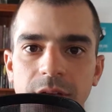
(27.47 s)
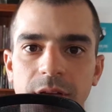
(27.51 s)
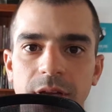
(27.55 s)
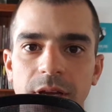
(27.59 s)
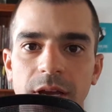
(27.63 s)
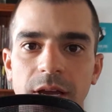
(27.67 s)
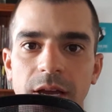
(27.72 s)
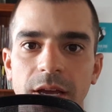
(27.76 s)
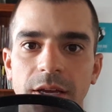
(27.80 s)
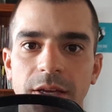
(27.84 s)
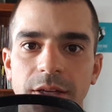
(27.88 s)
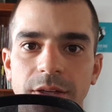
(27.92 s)

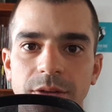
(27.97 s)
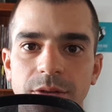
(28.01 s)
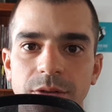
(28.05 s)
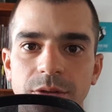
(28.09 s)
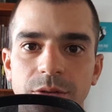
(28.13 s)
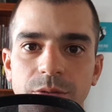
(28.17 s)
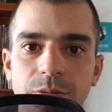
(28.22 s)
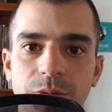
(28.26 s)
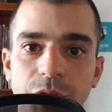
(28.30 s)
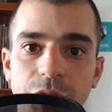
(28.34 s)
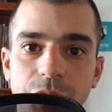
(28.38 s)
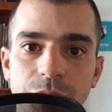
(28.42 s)
and
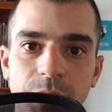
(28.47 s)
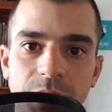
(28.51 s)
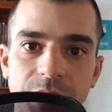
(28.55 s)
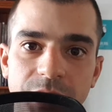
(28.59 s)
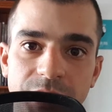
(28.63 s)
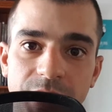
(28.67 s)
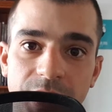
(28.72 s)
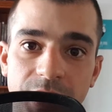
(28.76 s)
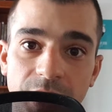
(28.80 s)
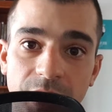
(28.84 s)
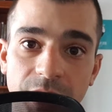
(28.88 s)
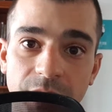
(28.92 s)
which ones
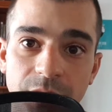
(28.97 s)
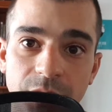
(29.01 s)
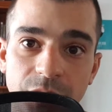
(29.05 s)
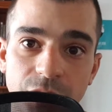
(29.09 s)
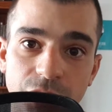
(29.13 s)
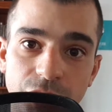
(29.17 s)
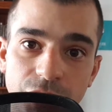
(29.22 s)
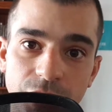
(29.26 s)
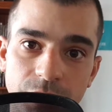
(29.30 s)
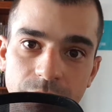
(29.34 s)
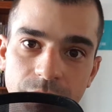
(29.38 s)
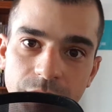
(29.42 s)
that I
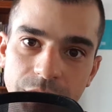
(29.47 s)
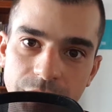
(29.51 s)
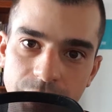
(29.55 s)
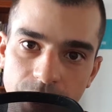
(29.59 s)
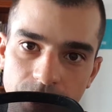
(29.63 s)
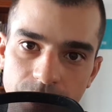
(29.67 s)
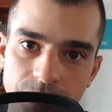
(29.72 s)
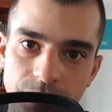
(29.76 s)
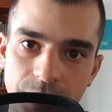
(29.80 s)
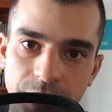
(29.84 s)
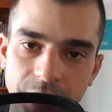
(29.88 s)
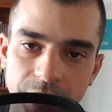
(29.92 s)
generally
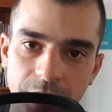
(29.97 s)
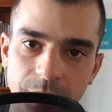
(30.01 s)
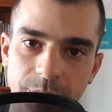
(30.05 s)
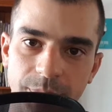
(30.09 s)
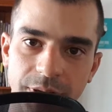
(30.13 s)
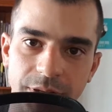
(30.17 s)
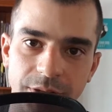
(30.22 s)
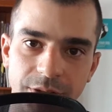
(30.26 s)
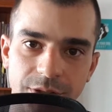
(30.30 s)
don't recommend?